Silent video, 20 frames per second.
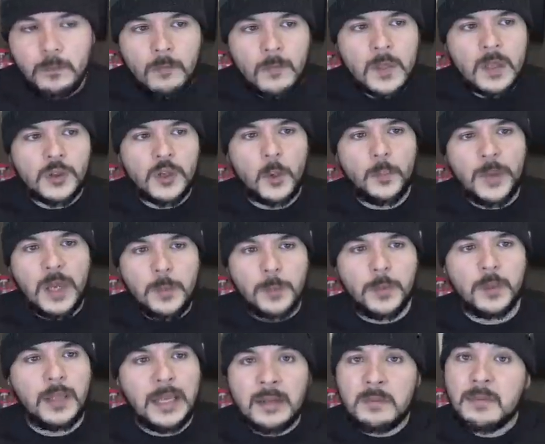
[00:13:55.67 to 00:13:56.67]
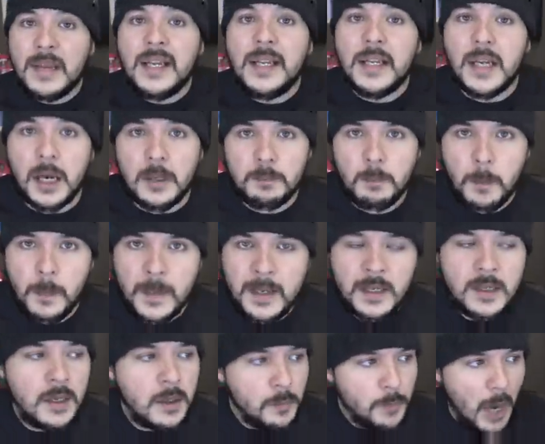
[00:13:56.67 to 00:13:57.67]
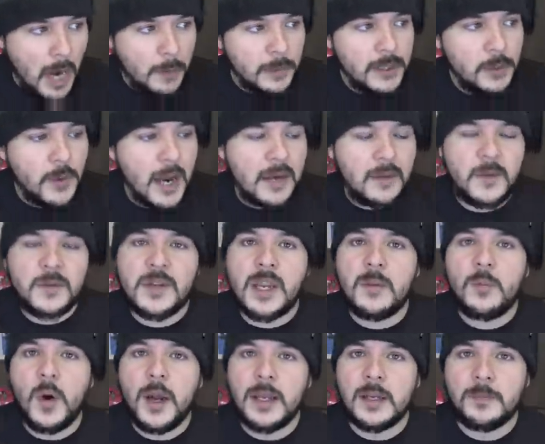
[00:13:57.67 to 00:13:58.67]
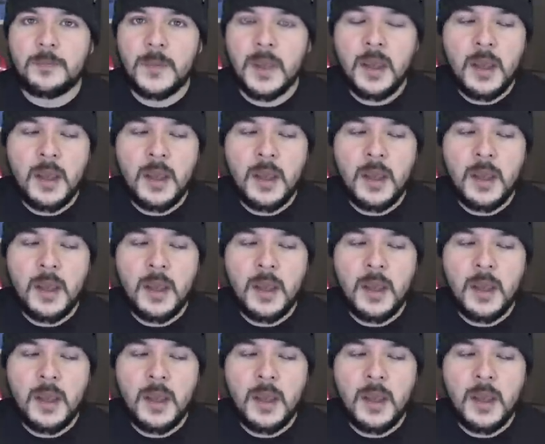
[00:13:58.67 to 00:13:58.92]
So people in media probably react the same way.